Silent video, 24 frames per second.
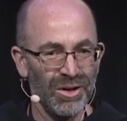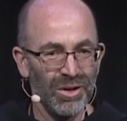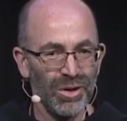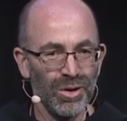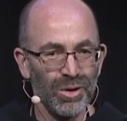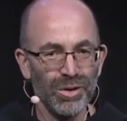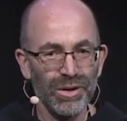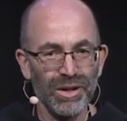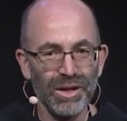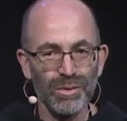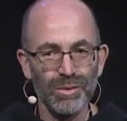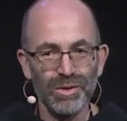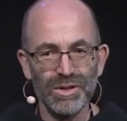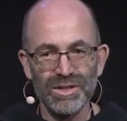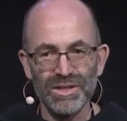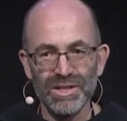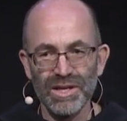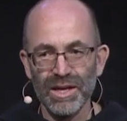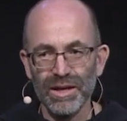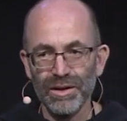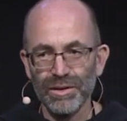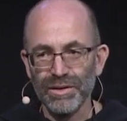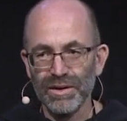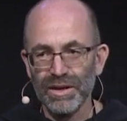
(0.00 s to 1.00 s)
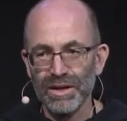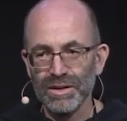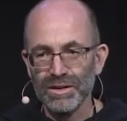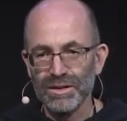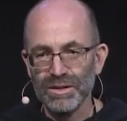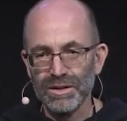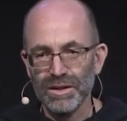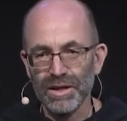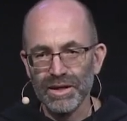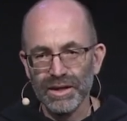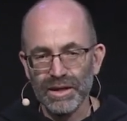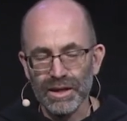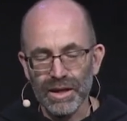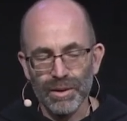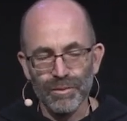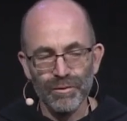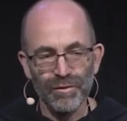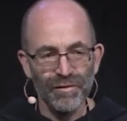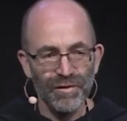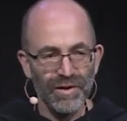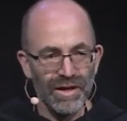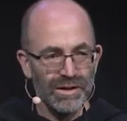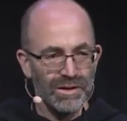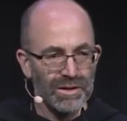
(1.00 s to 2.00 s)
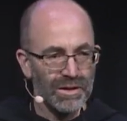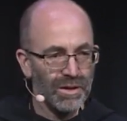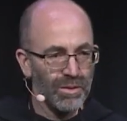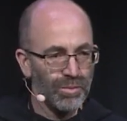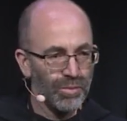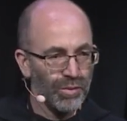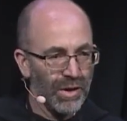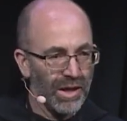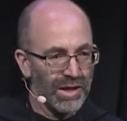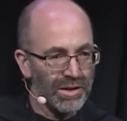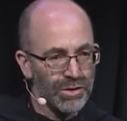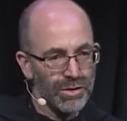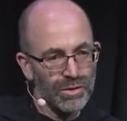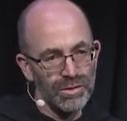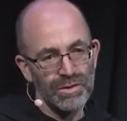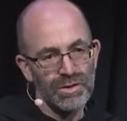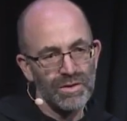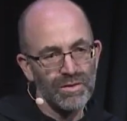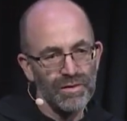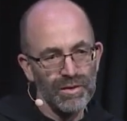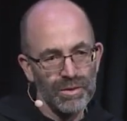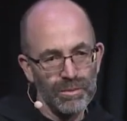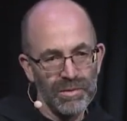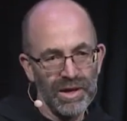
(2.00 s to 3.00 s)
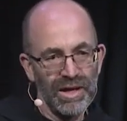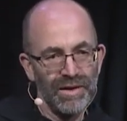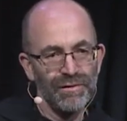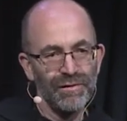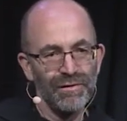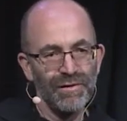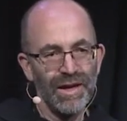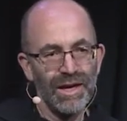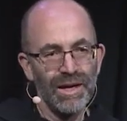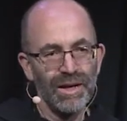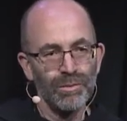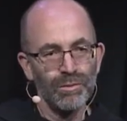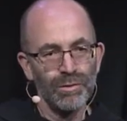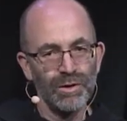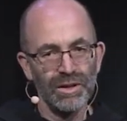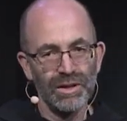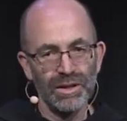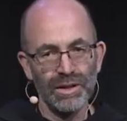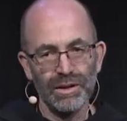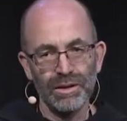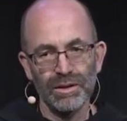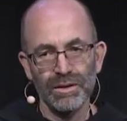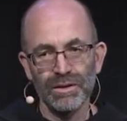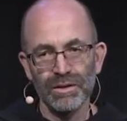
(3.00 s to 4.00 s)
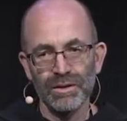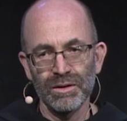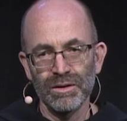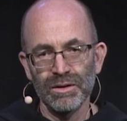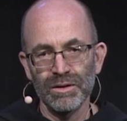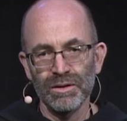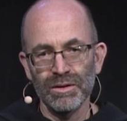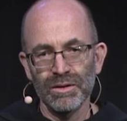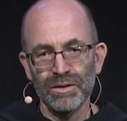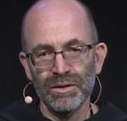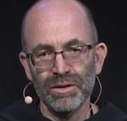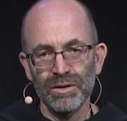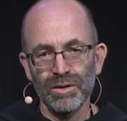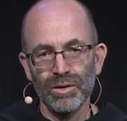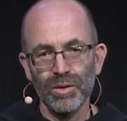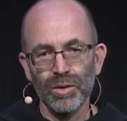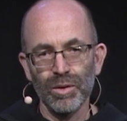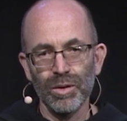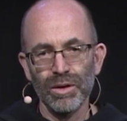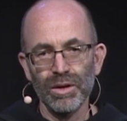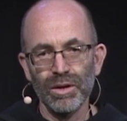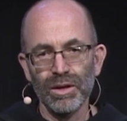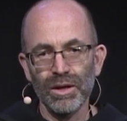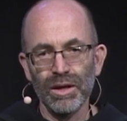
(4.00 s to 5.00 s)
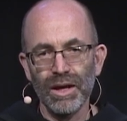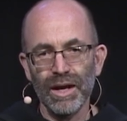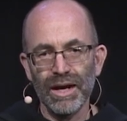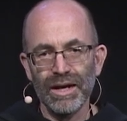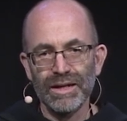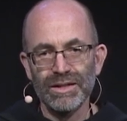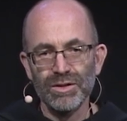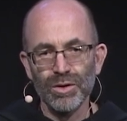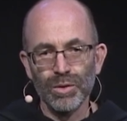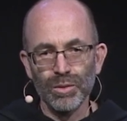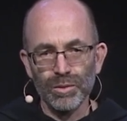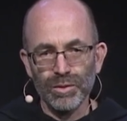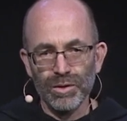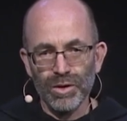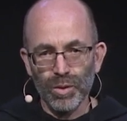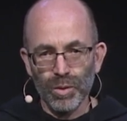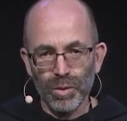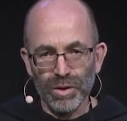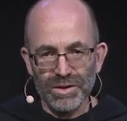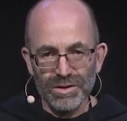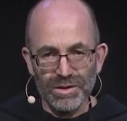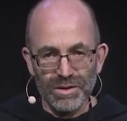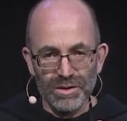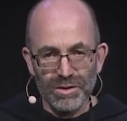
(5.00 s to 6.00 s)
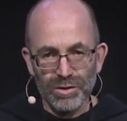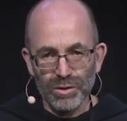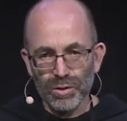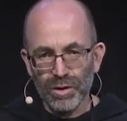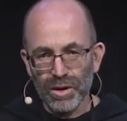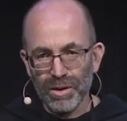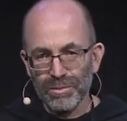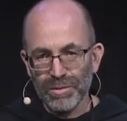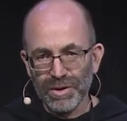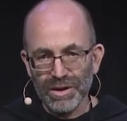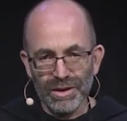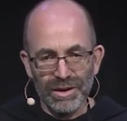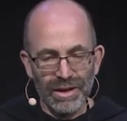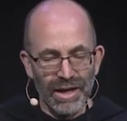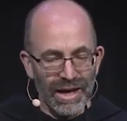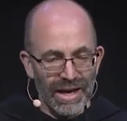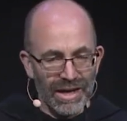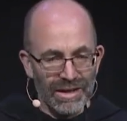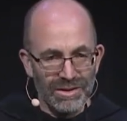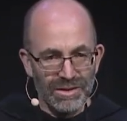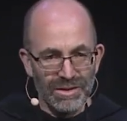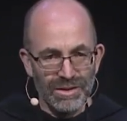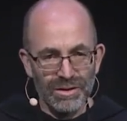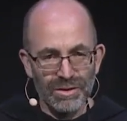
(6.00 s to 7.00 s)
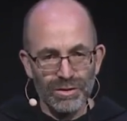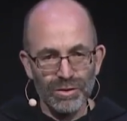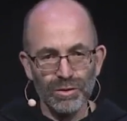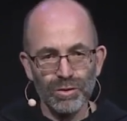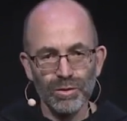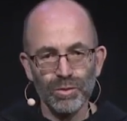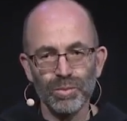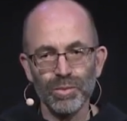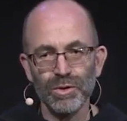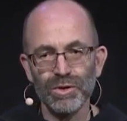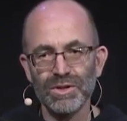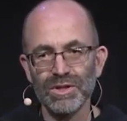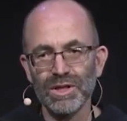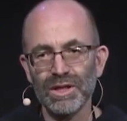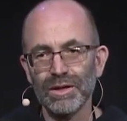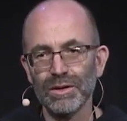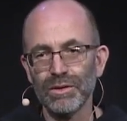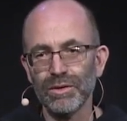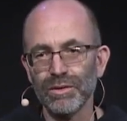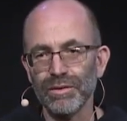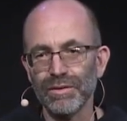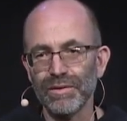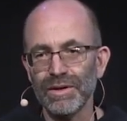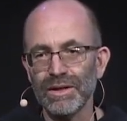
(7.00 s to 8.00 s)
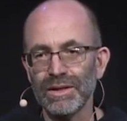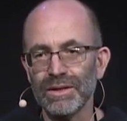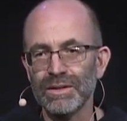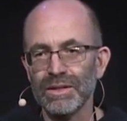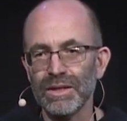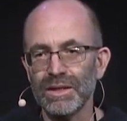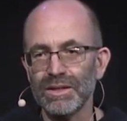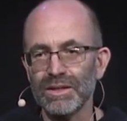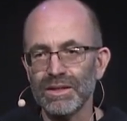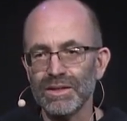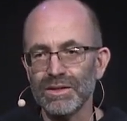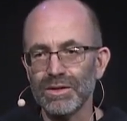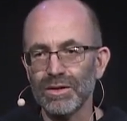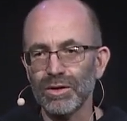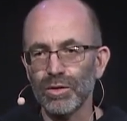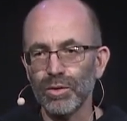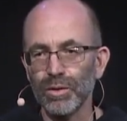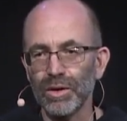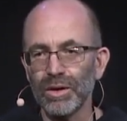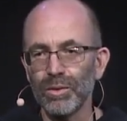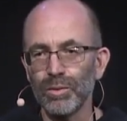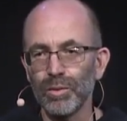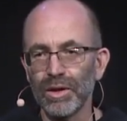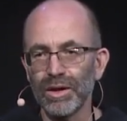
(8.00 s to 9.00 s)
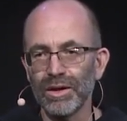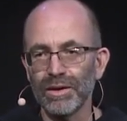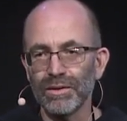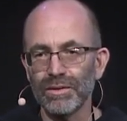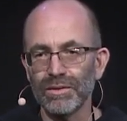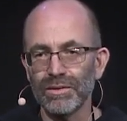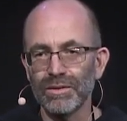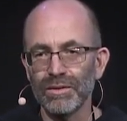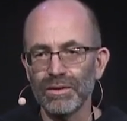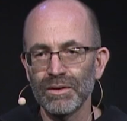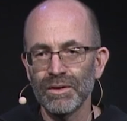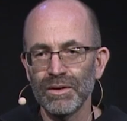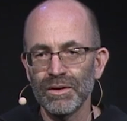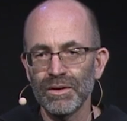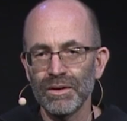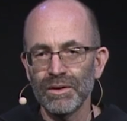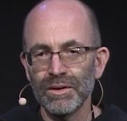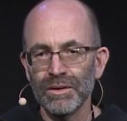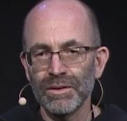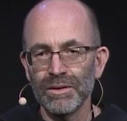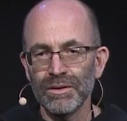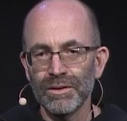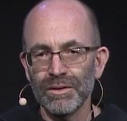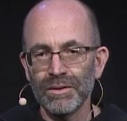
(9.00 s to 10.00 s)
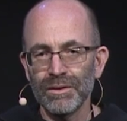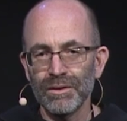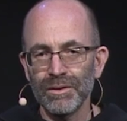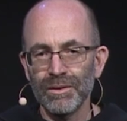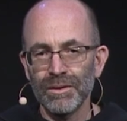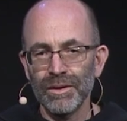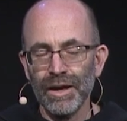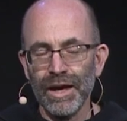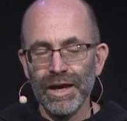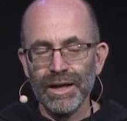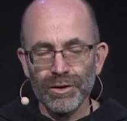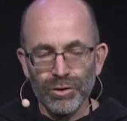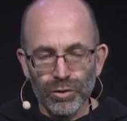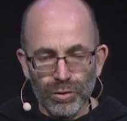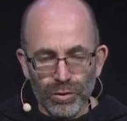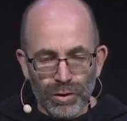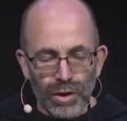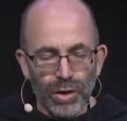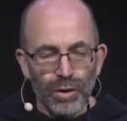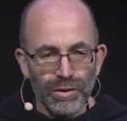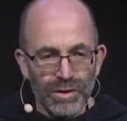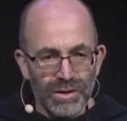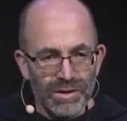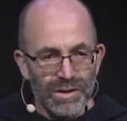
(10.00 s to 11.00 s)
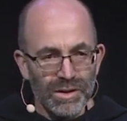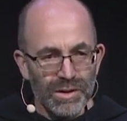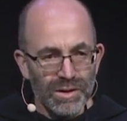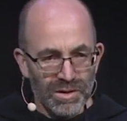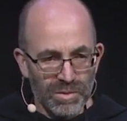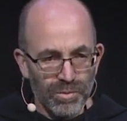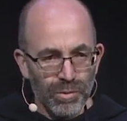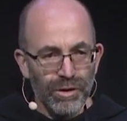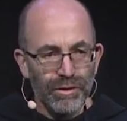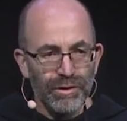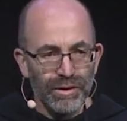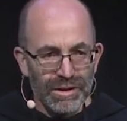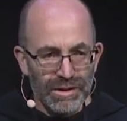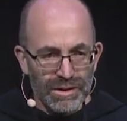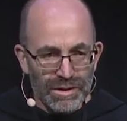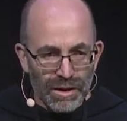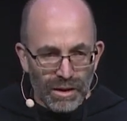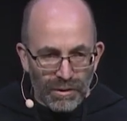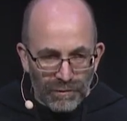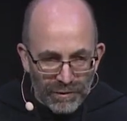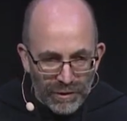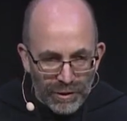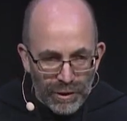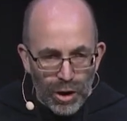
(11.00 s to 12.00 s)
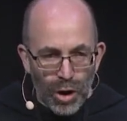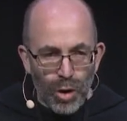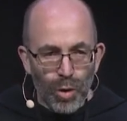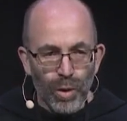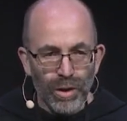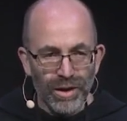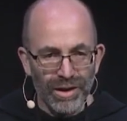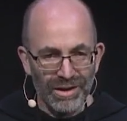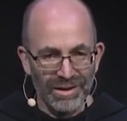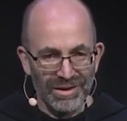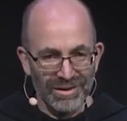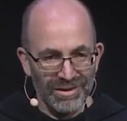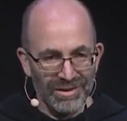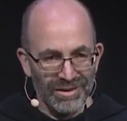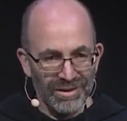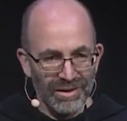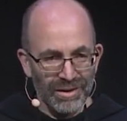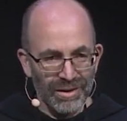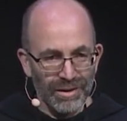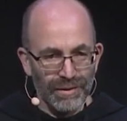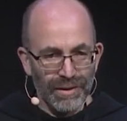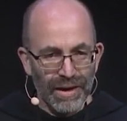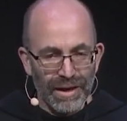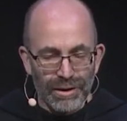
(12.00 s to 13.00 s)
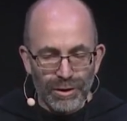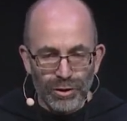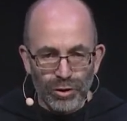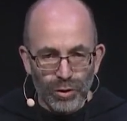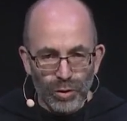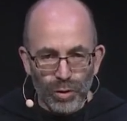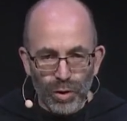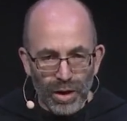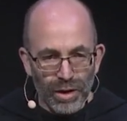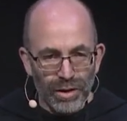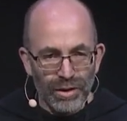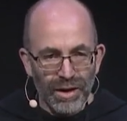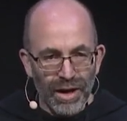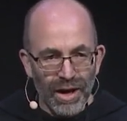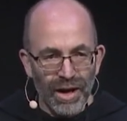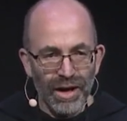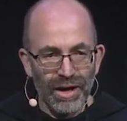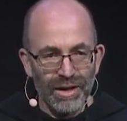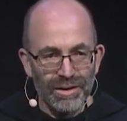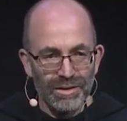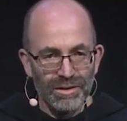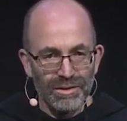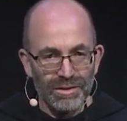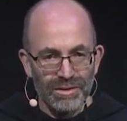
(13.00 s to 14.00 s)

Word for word: Or they would say things like, I'm facing pressures from my family. Or I don't know what to do. I'm being asked to do particular things I disagree with. And you know this experience of knowing that you are not